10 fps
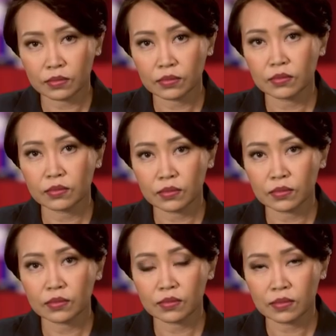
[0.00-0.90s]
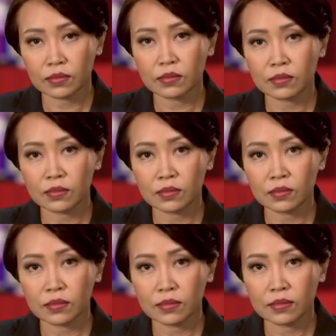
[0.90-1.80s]

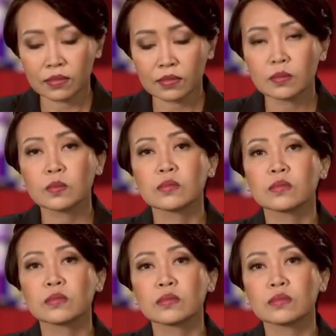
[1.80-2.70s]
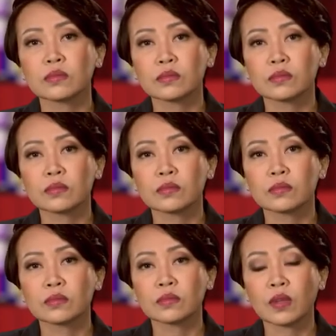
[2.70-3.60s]

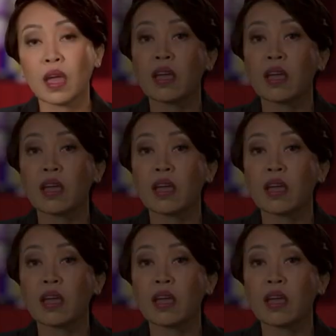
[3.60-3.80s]
[no speech]